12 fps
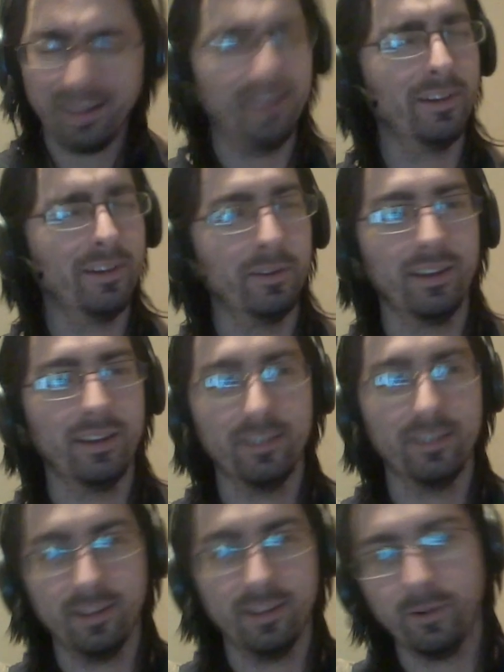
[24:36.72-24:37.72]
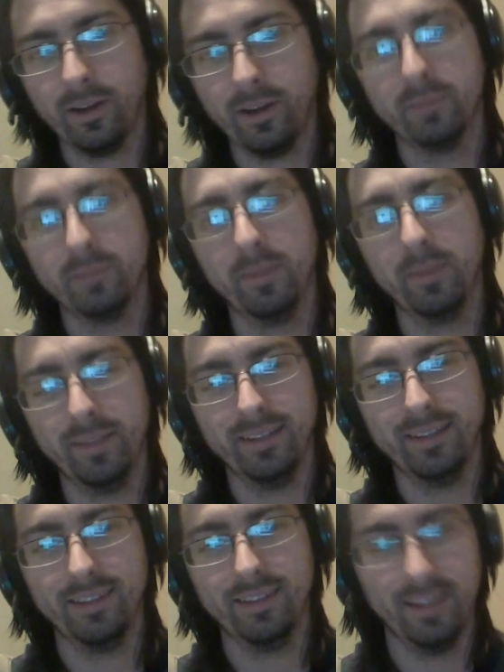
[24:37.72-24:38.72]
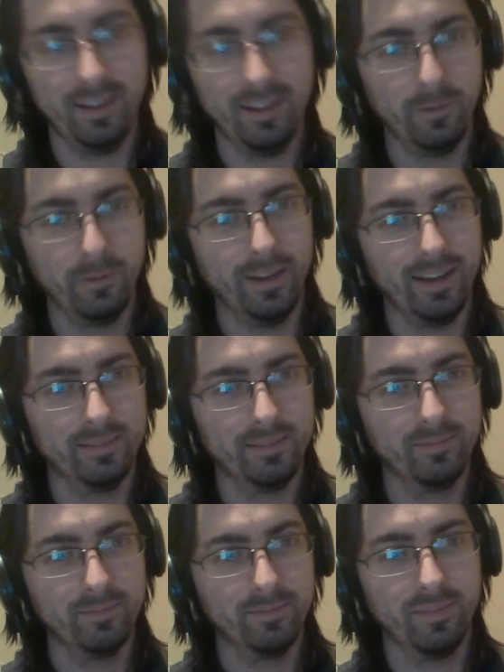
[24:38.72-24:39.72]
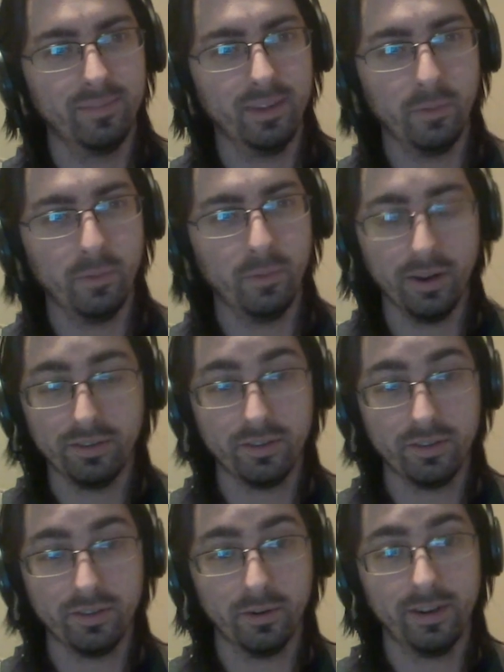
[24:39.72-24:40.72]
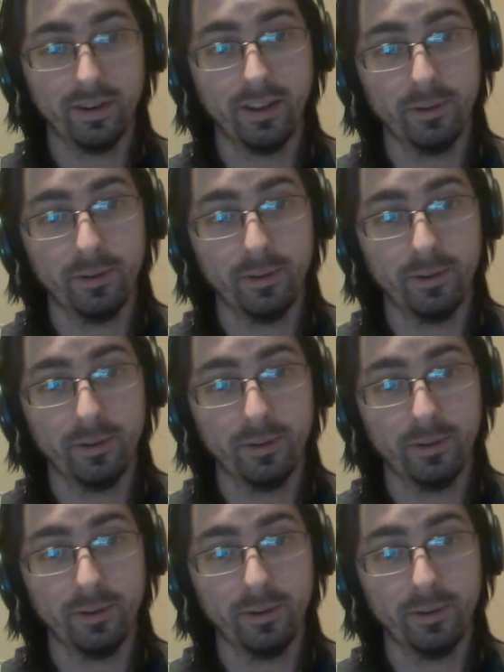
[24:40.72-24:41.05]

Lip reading: Goldie, it's so awesome to be seeing you again. Where's the storyteller?"